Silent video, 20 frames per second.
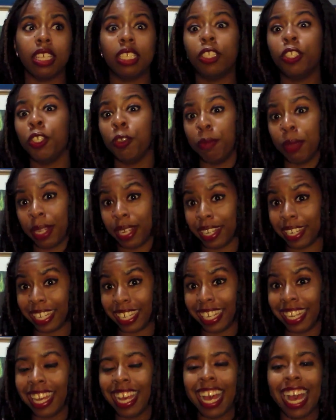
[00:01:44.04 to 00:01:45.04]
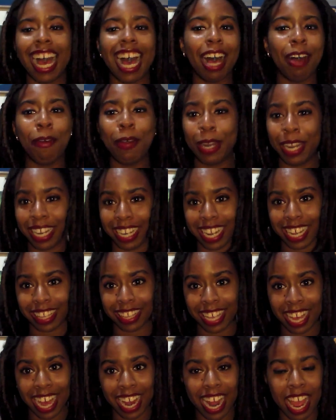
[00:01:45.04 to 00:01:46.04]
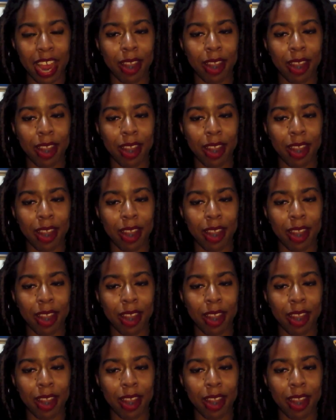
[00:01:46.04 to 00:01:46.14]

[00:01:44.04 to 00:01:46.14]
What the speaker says: stupidity, I'll put it like that,